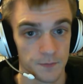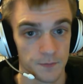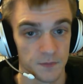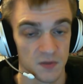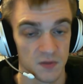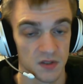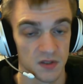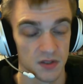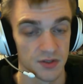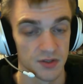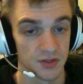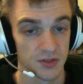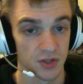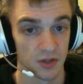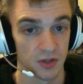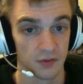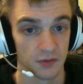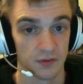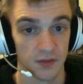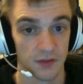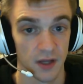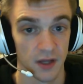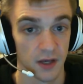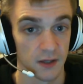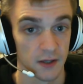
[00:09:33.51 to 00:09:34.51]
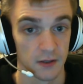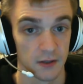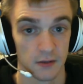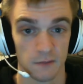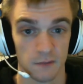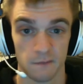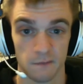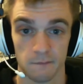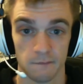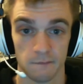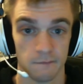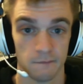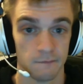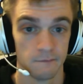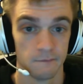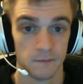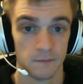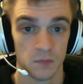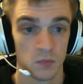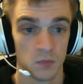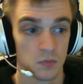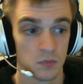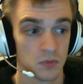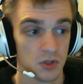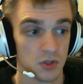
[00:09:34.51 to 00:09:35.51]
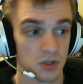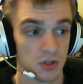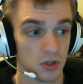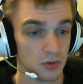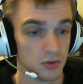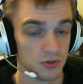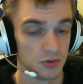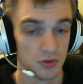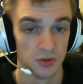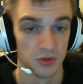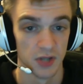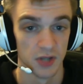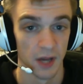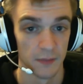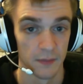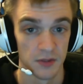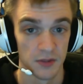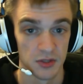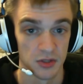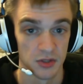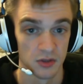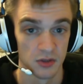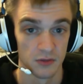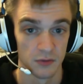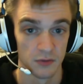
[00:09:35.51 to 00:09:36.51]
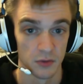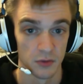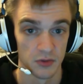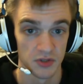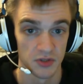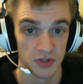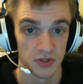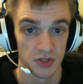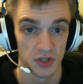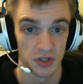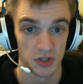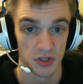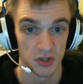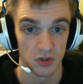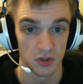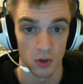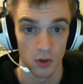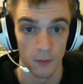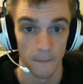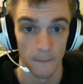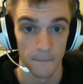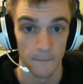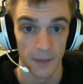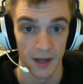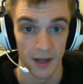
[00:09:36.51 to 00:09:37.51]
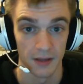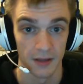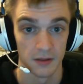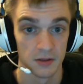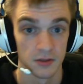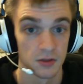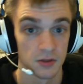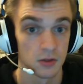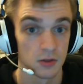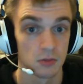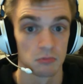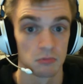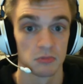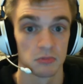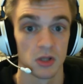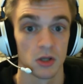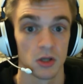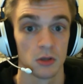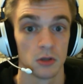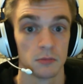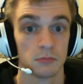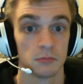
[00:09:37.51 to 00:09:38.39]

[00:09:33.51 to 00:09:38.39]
stuff that can, you know, do damage to your forces. You can just go, bang, they're gone.